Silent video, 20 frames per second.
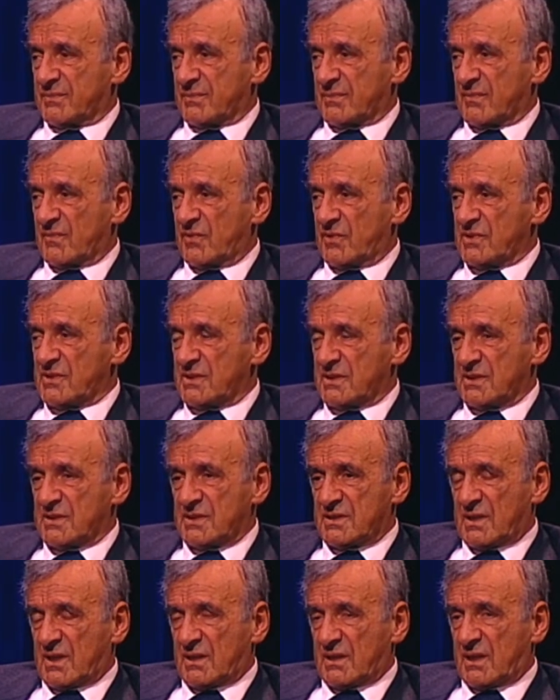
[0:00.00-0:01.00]
for
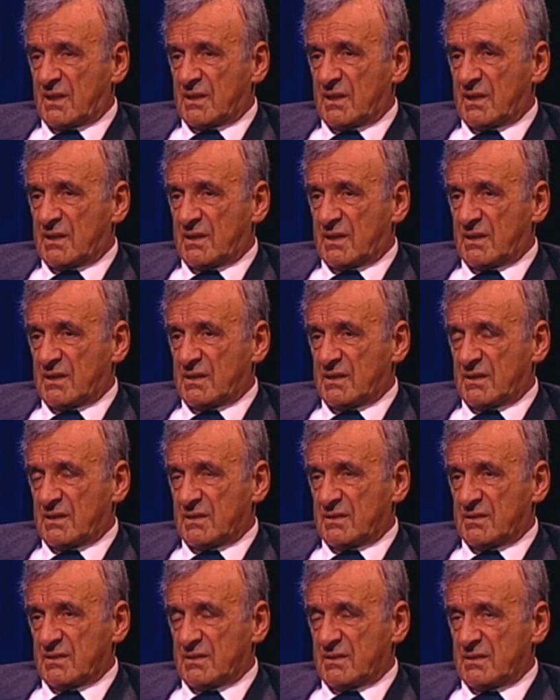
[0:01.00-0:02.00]
instance, I, I, I,
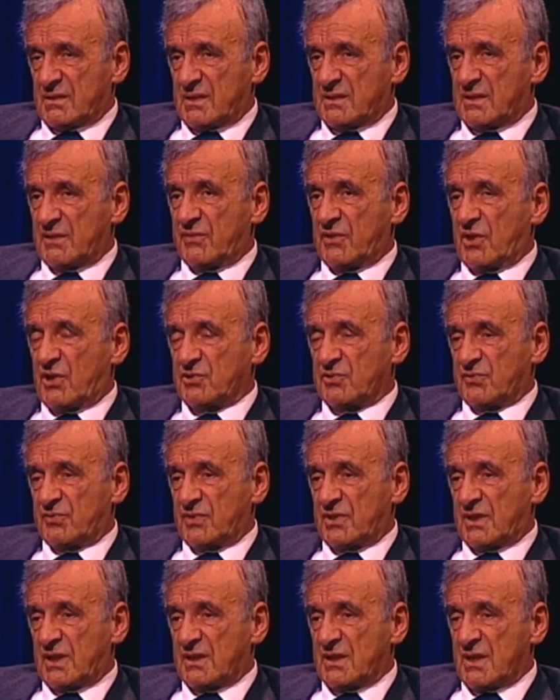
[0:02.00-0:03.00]
as a
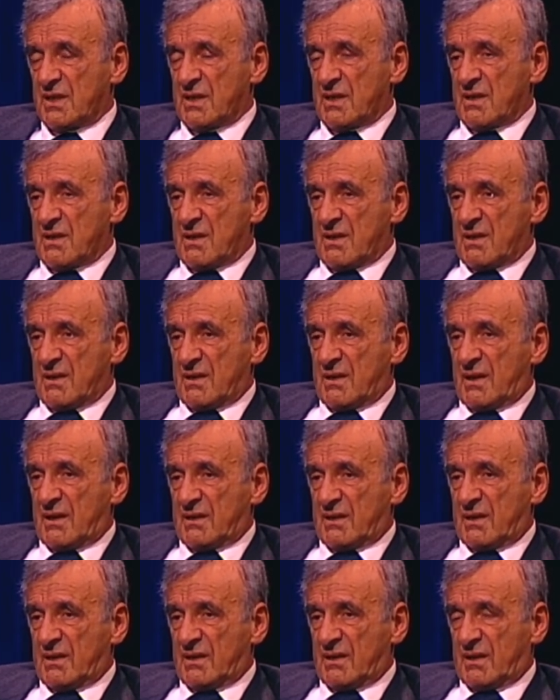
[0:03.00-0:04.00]
philosopher, I, I,
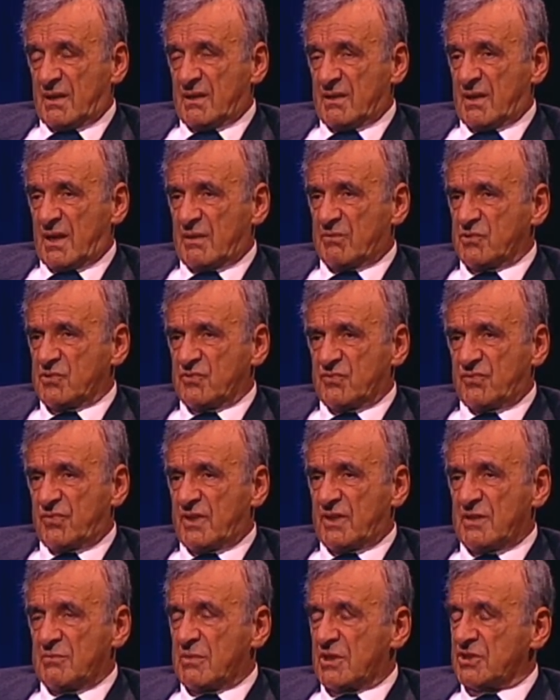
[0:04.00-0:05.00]
I, I was
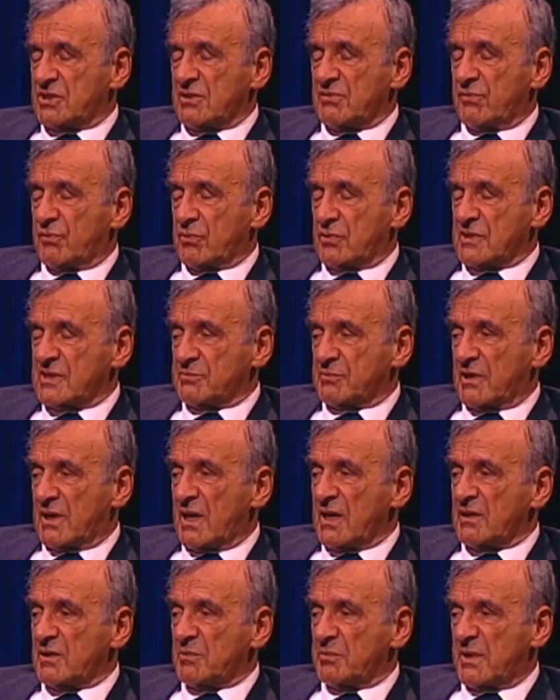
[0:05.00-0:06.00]
very much influenced by
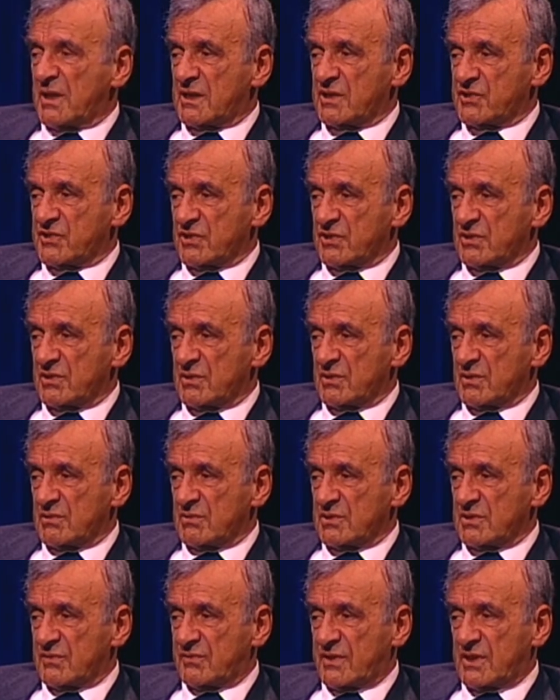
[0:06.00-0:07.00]
Henri Bergson, mm-hmm. who
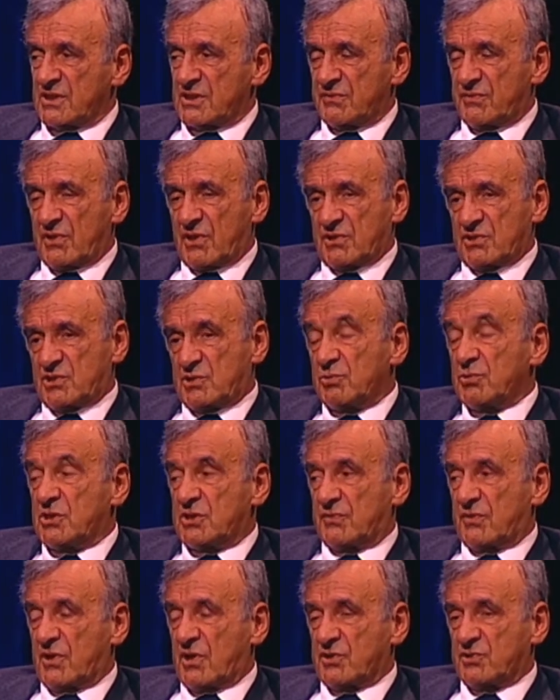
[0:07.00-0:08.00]
was a French philo Jewish
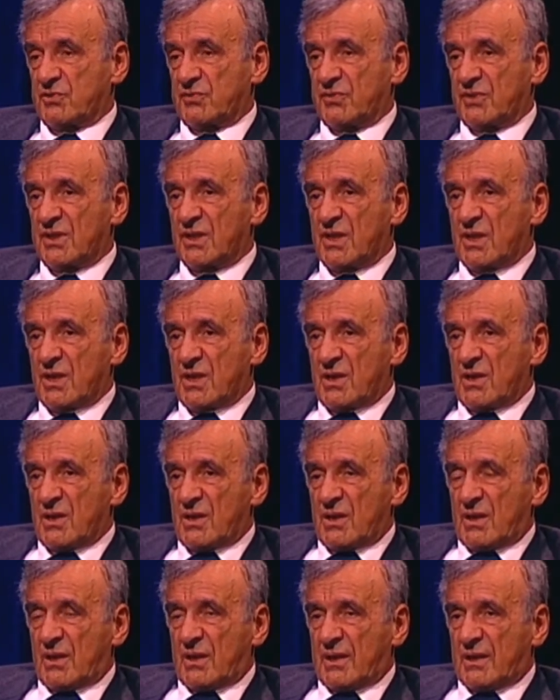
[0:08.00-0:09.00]
philosopher,
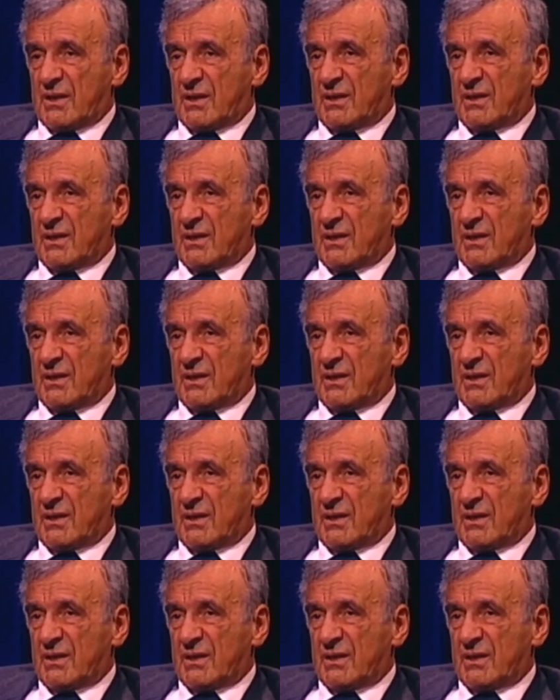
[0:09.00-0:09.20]
uh,